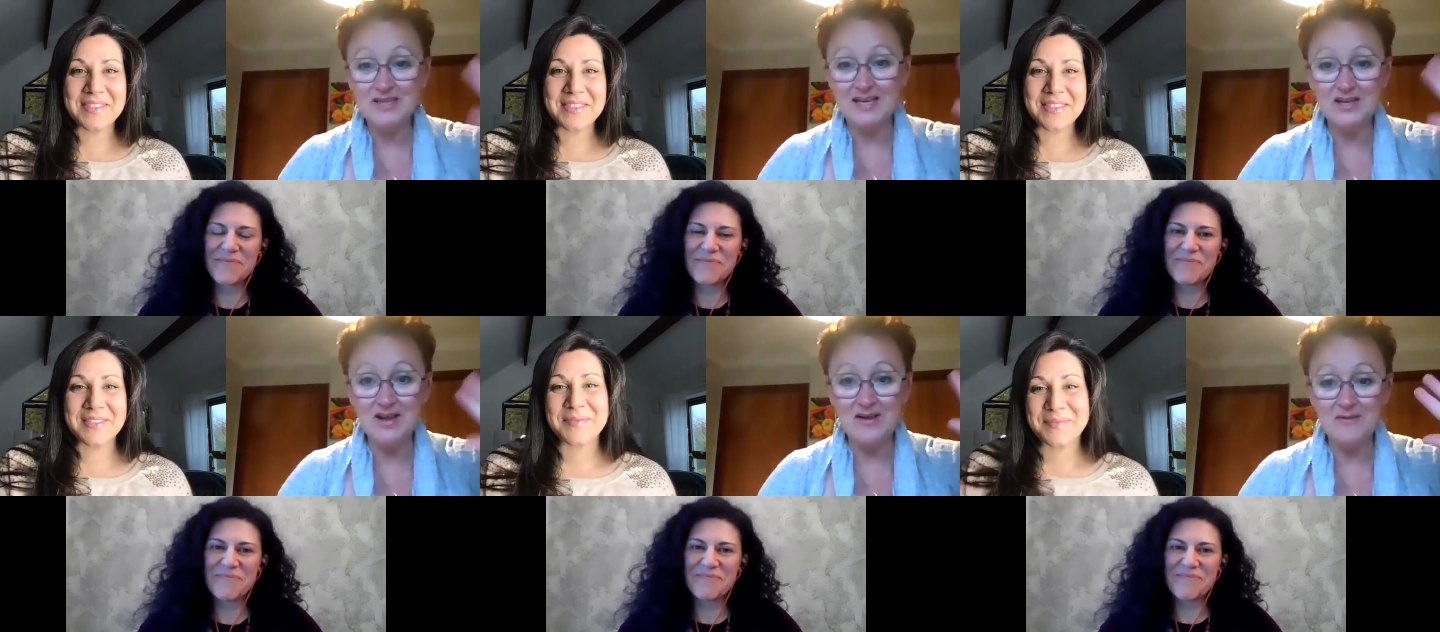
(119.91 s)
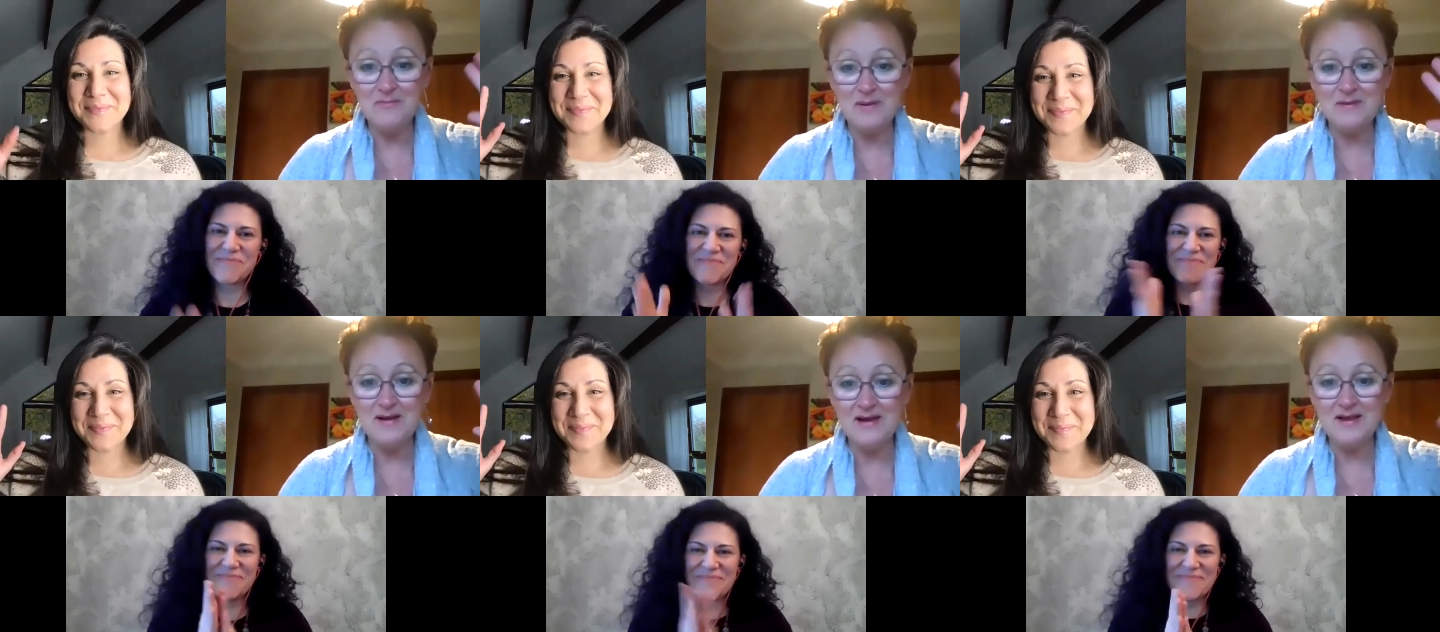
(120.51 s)
Speaker 1: Thank you.
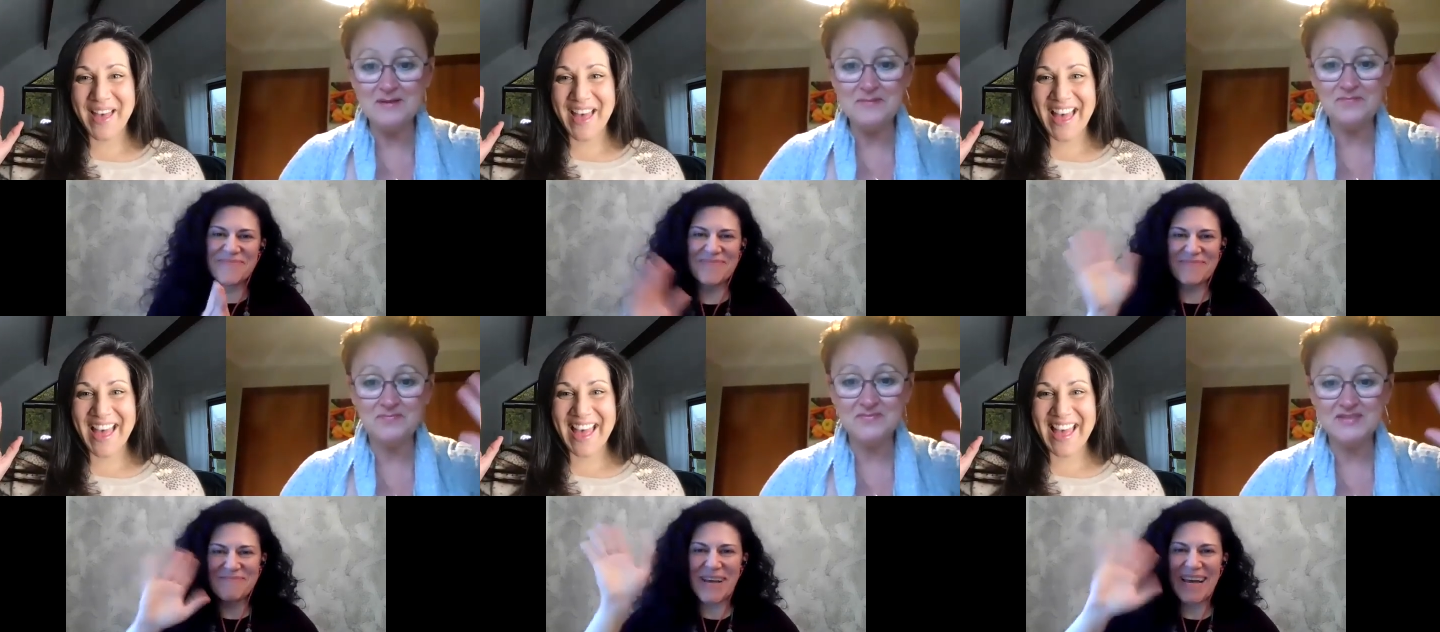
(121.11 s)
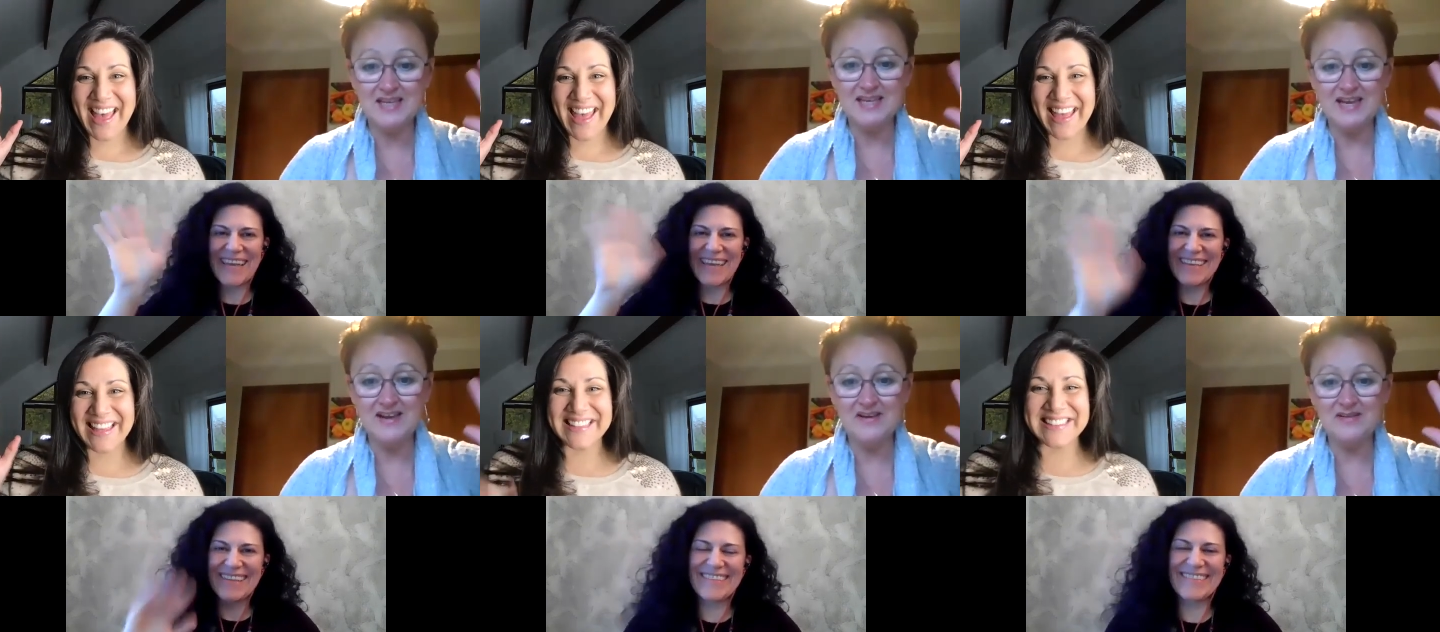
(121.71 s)
Bye-bye. Bye. Bye.
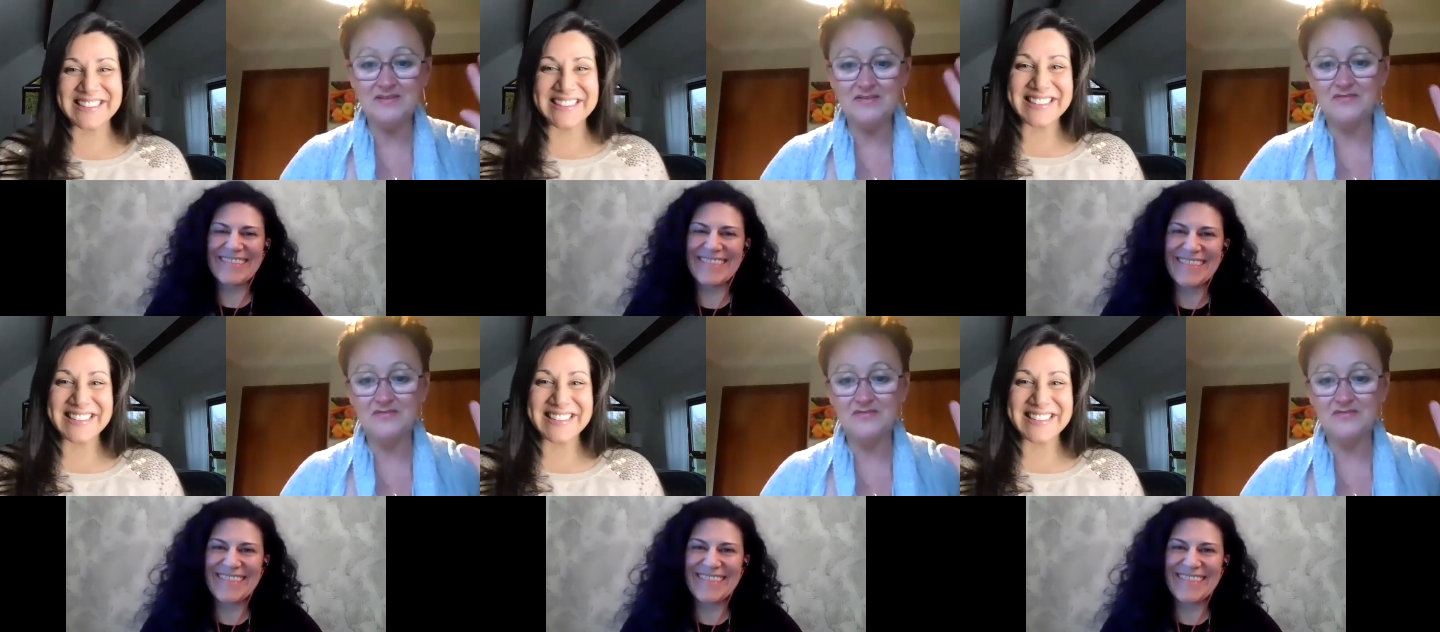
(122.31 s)
Bye.